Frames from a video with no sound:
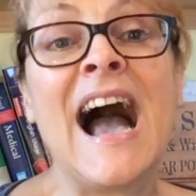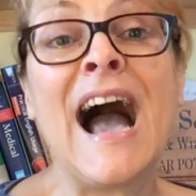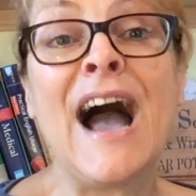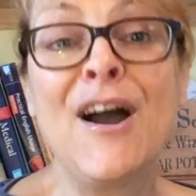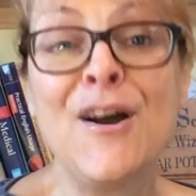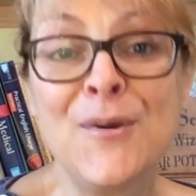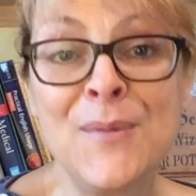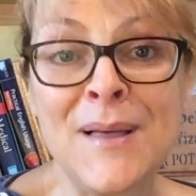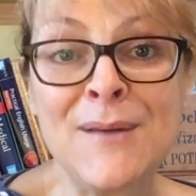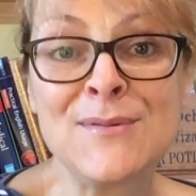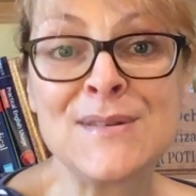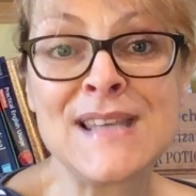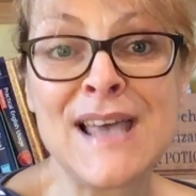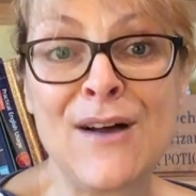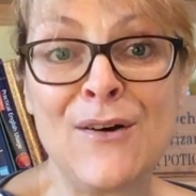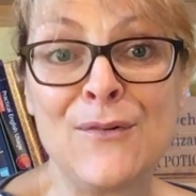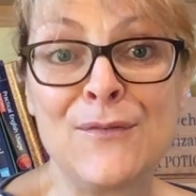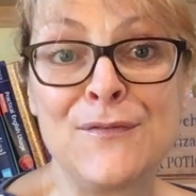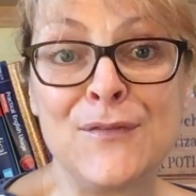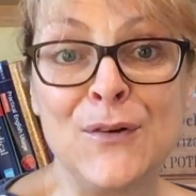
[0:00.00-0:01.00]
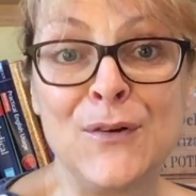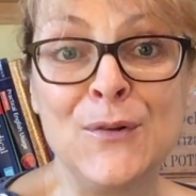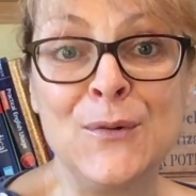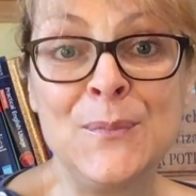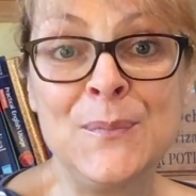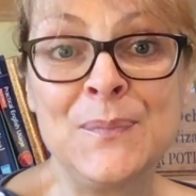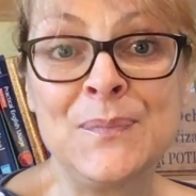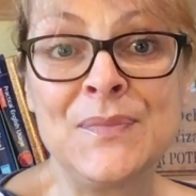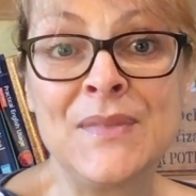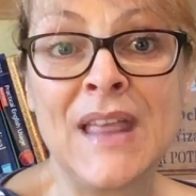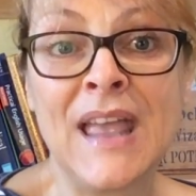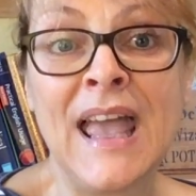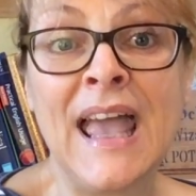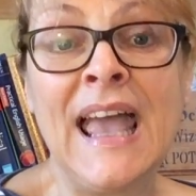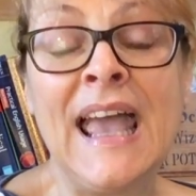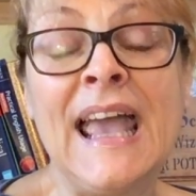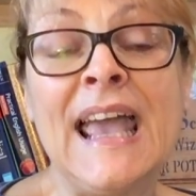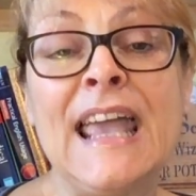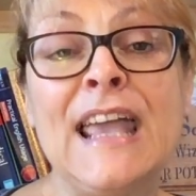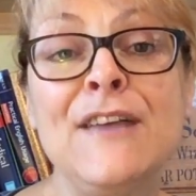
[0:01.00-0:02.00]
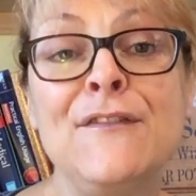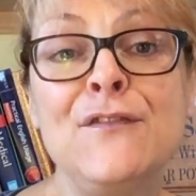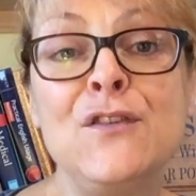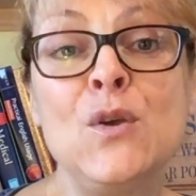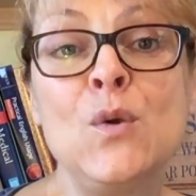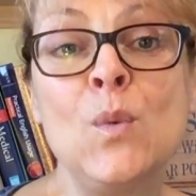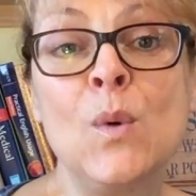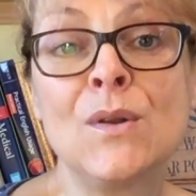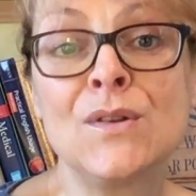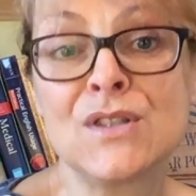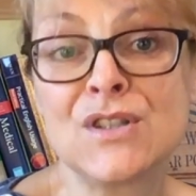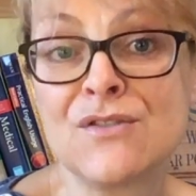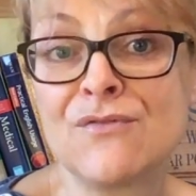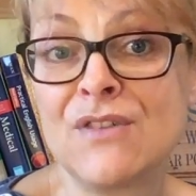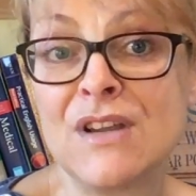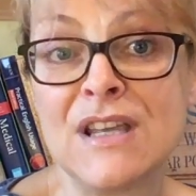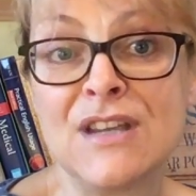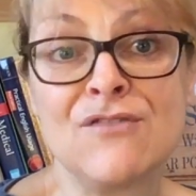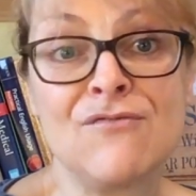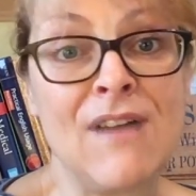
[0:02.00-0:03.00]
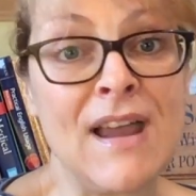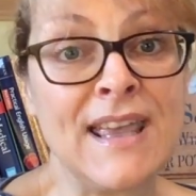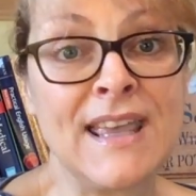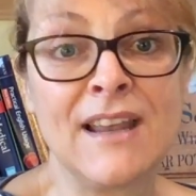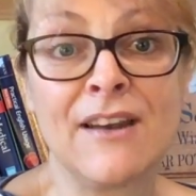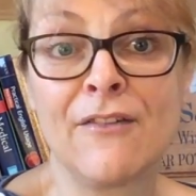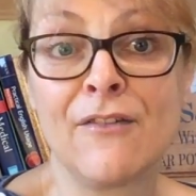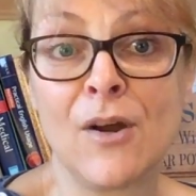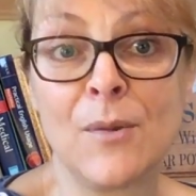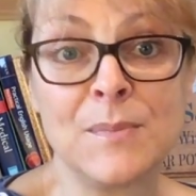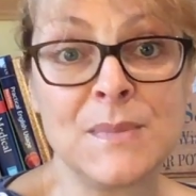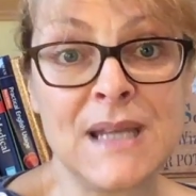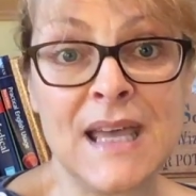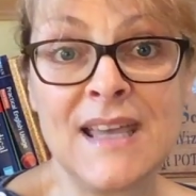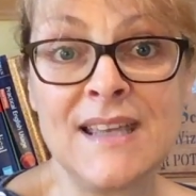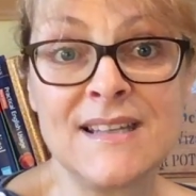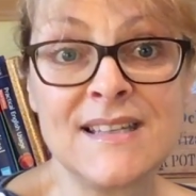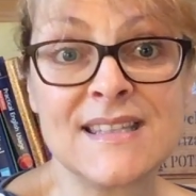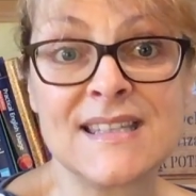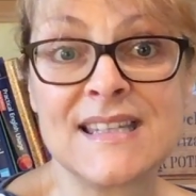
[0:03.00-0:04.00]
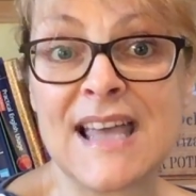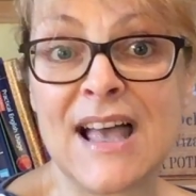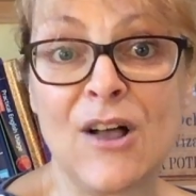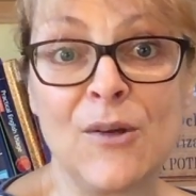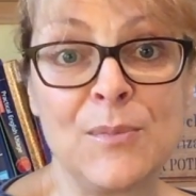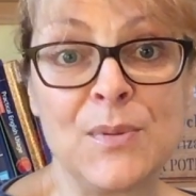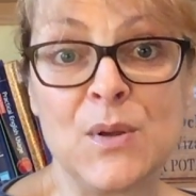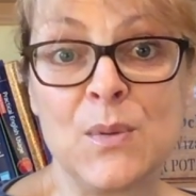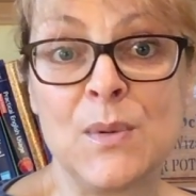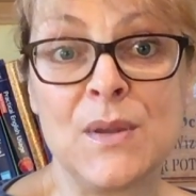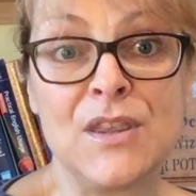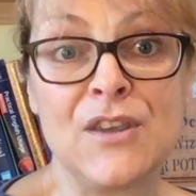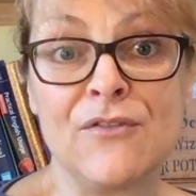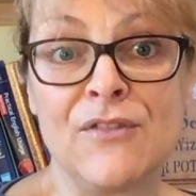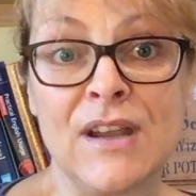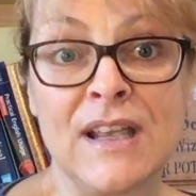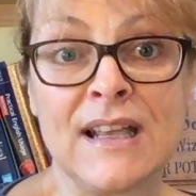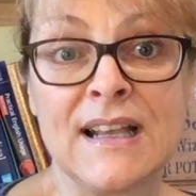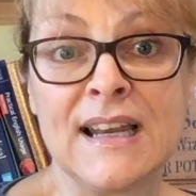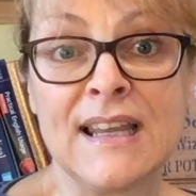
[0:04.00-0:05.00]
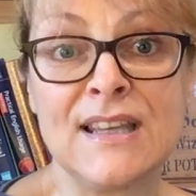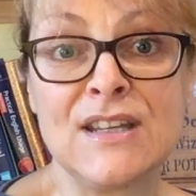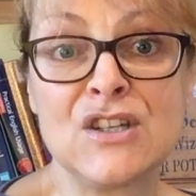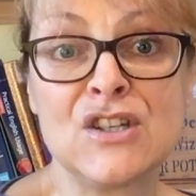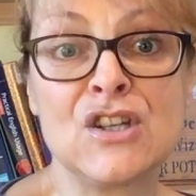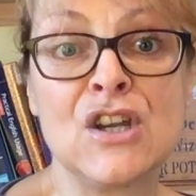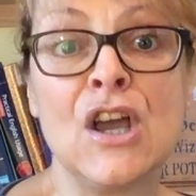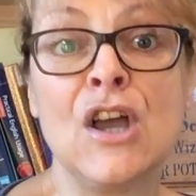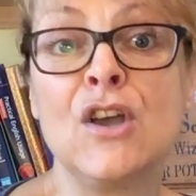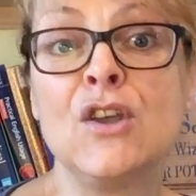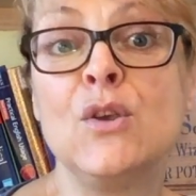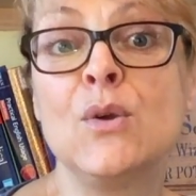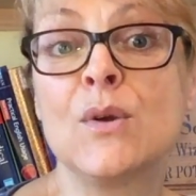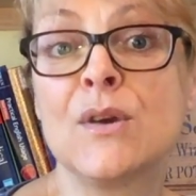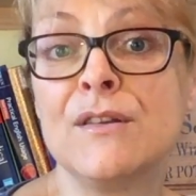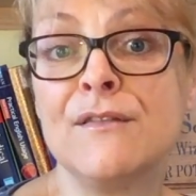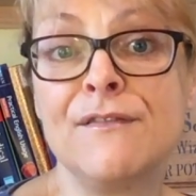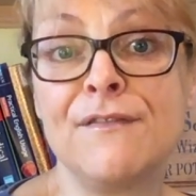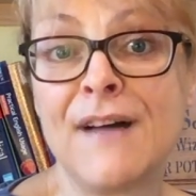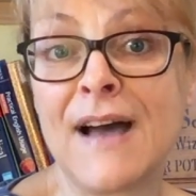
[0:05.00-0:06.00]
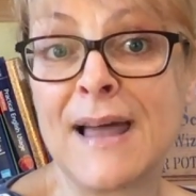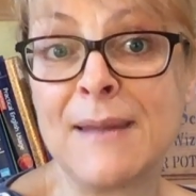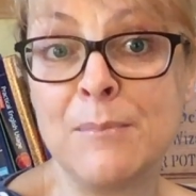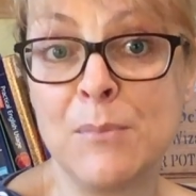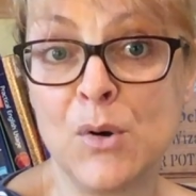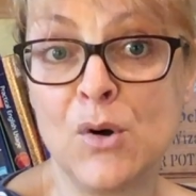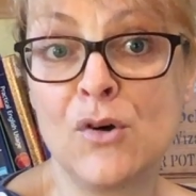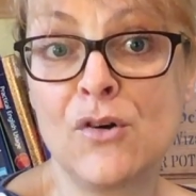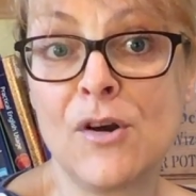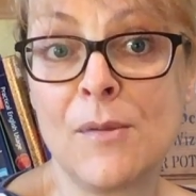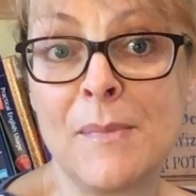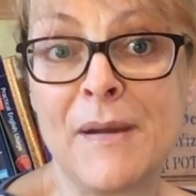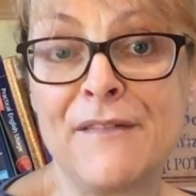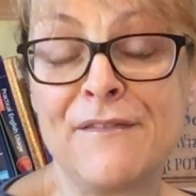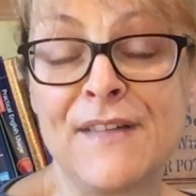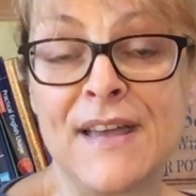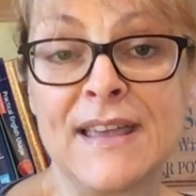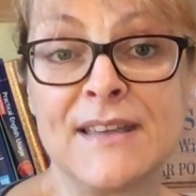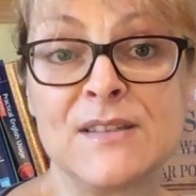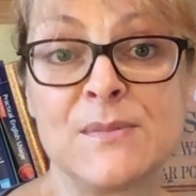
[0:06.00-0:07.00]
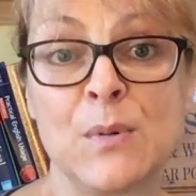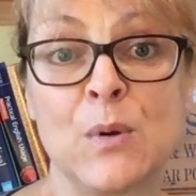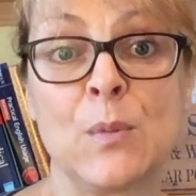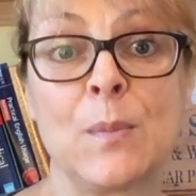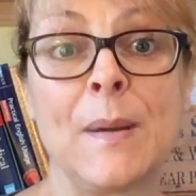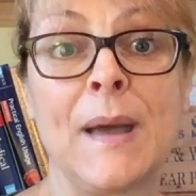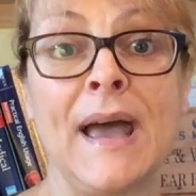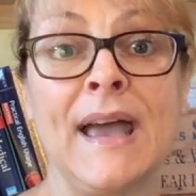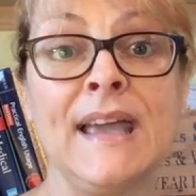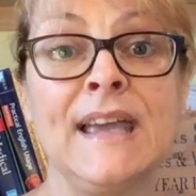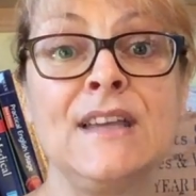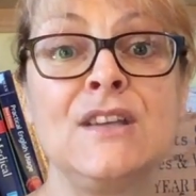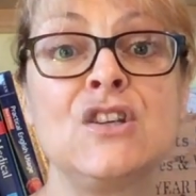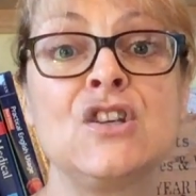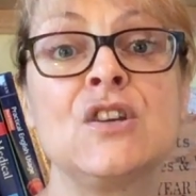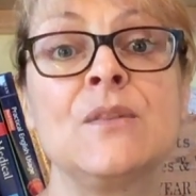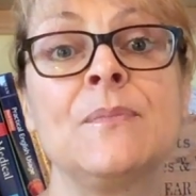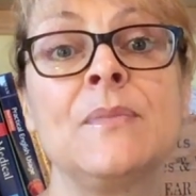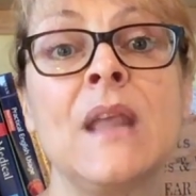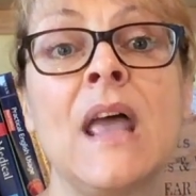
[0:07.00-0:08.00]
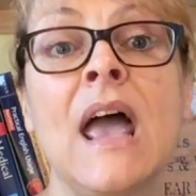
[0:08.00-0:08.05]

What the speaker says: I hope that was helpful. If you want to read regular updates to help you with your English, you can find more on my Facebook page.